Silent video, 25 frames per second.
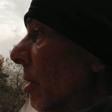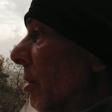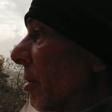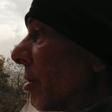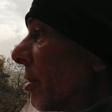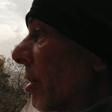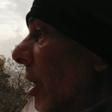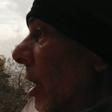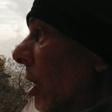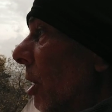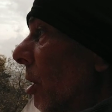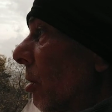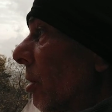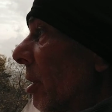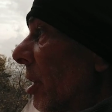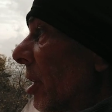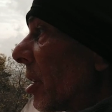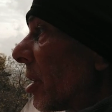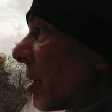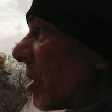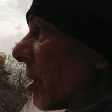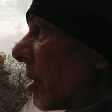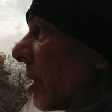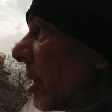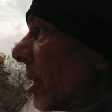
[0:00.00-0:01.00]

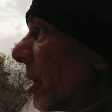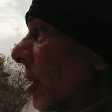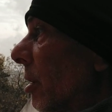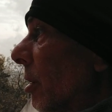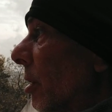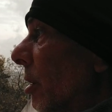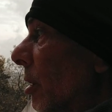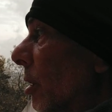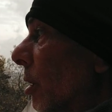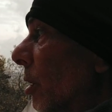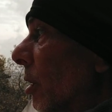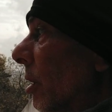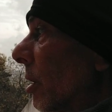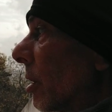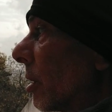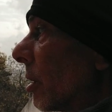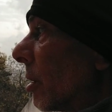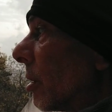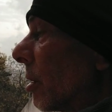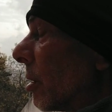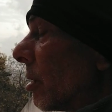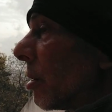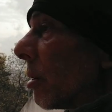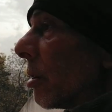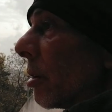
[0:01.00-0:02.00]
followers and
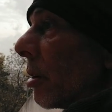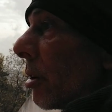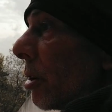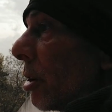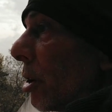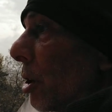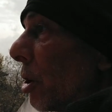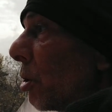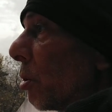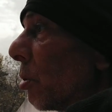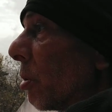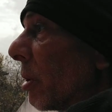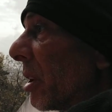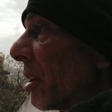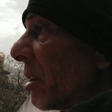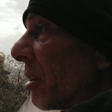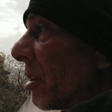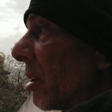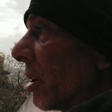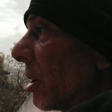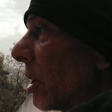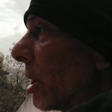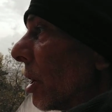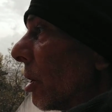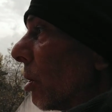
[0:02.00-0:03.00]
uh, the new
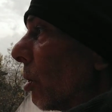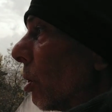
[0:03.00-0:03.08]
ones, the